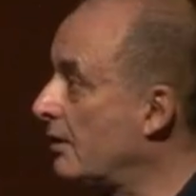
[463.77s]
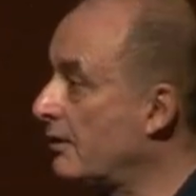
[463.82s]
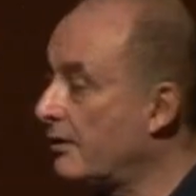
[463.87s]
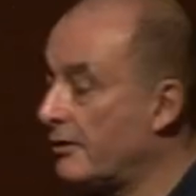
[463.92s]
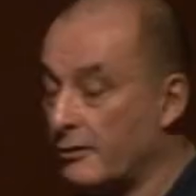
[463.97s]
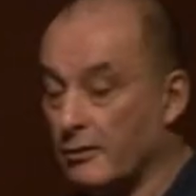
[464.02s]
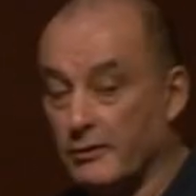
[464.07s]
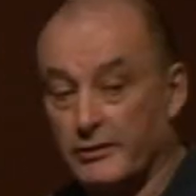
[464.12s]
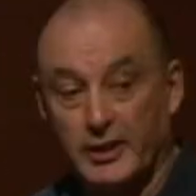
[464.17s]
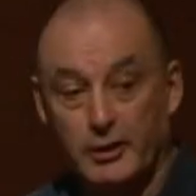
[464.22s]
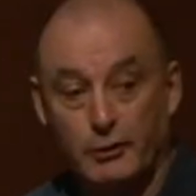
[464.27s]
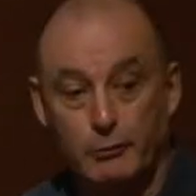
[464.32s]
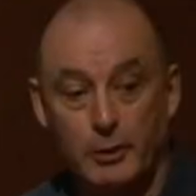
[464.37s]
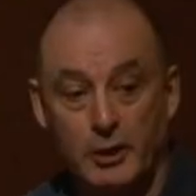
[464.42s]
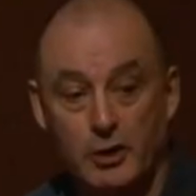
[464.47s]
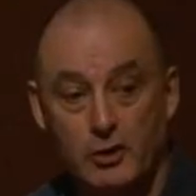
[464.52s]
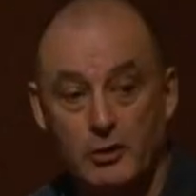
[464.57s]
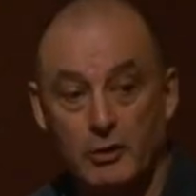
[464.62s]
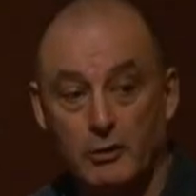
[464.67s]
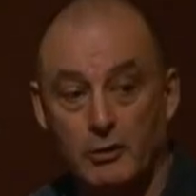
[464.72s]
So that's
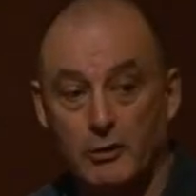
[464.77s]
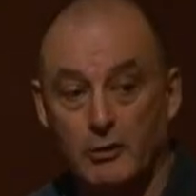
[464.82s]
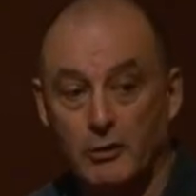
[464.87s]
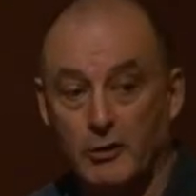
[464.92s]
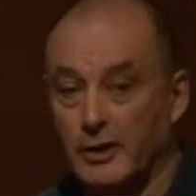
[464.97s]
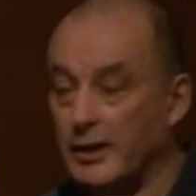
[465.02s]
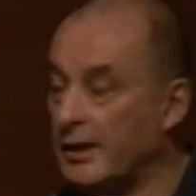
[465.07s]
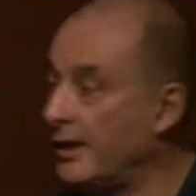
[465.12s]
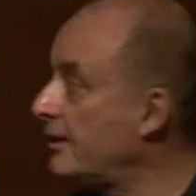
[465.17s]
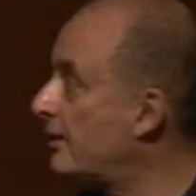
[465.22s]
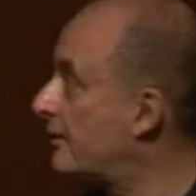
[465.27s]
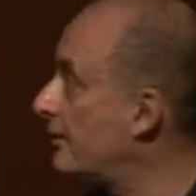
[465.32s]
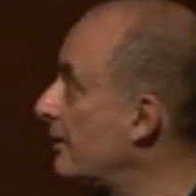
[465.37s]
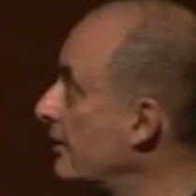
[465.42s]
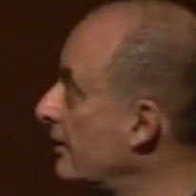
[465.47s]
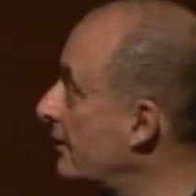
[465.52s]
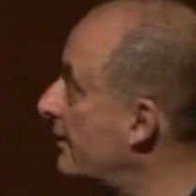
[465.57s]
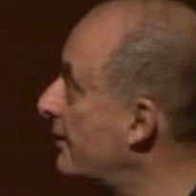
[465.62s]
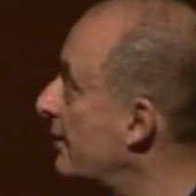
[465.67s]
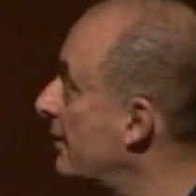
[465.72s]
where Jean-Laurent
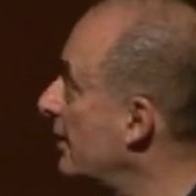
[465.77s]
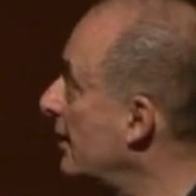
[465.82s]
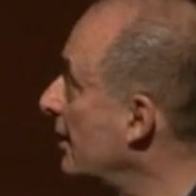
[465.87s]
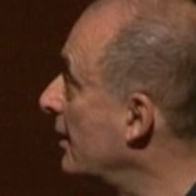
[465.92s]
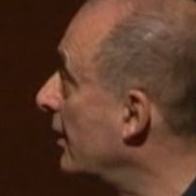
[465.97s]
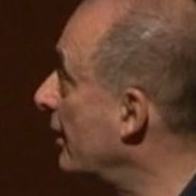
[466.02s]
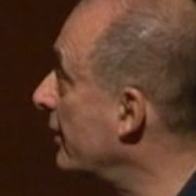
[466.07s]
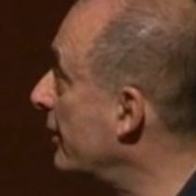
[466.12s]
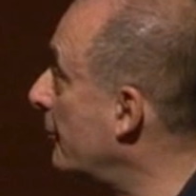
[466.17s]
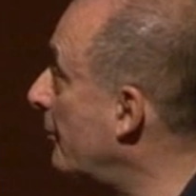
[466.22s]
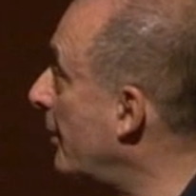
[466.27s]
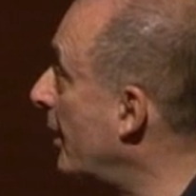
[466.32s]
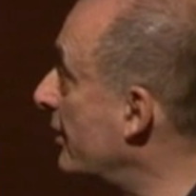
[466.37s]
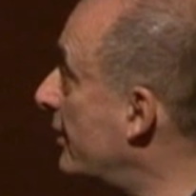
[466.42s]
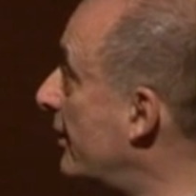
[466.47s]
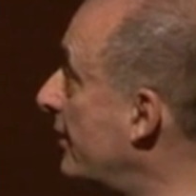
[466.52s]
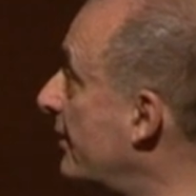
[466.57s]
enters. And about